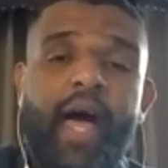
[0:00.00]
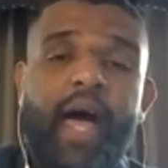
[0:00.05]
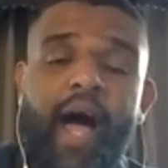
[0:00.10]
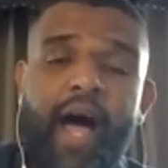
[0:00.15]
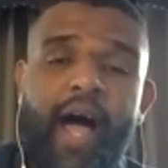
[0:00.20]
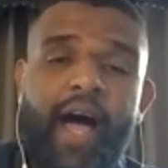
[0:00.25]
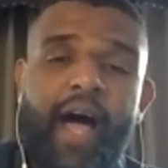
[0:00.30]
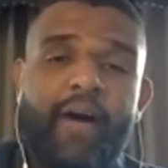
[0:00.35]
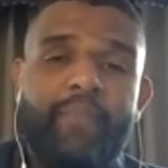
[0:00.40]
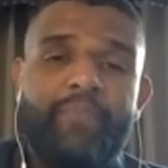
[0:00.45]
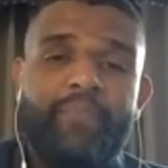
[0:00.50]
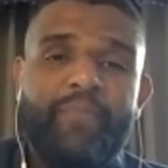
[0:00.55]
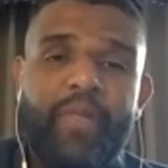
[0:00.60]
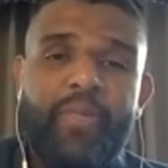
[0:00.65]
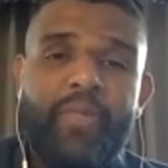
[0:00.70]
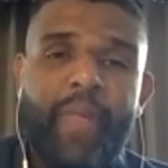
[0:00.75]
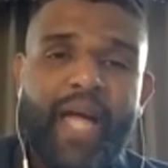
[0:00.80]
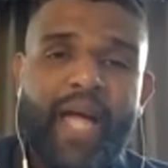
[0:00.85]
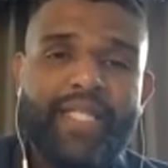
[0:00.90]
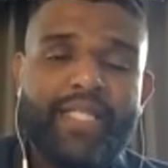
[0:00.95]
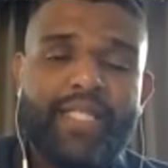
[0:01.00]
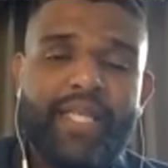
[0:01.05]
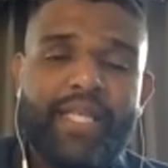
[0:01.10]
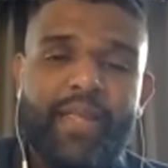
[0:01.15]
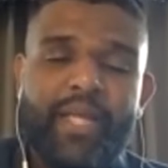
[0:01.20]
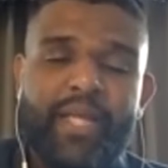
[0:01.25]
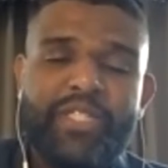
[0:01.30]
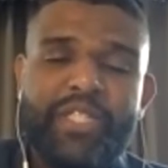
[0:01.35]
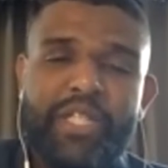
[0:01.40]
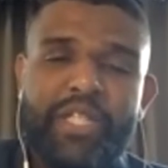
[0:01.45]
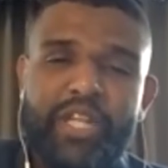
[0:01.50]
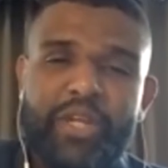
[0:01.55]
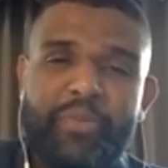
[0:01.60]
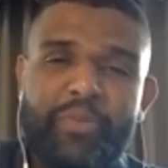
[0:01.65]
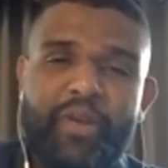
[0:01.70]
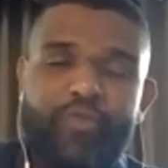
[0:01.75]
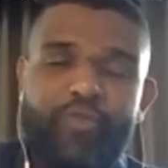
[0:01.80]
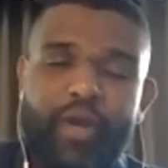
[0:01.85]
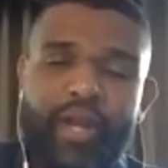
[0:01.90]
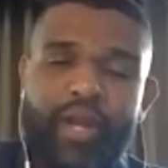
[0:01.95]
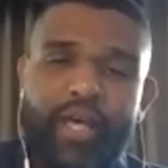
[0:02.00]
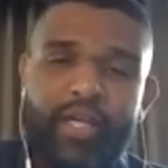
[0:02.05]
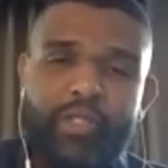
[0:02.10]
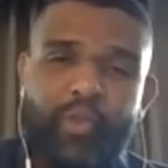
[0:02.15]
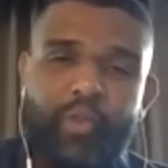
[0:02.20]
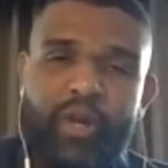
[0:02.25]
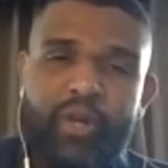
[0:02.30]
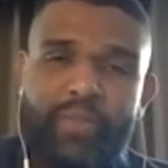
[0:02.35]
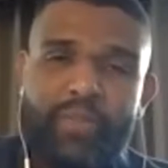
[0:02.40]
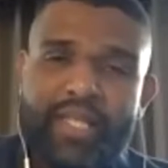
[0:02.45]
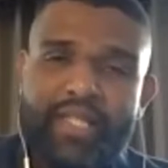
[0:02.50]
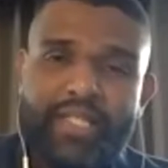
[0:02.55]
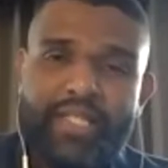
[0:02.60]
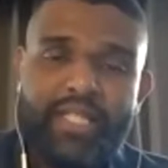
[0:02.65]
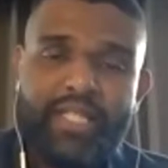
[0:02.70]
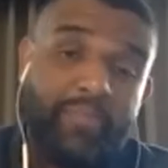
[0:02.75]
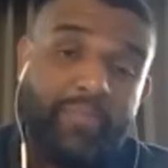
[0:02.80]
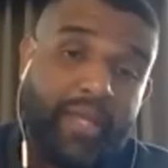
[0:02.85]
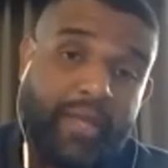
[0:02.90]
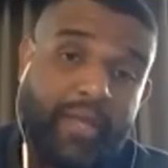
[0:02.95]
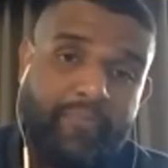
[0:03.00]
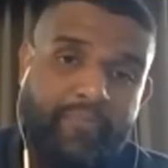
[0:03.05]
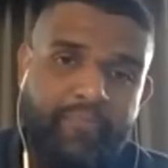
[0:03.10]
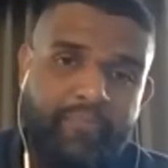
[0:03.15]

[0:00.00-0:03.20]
And that's a little bit of what elsewhere means to me.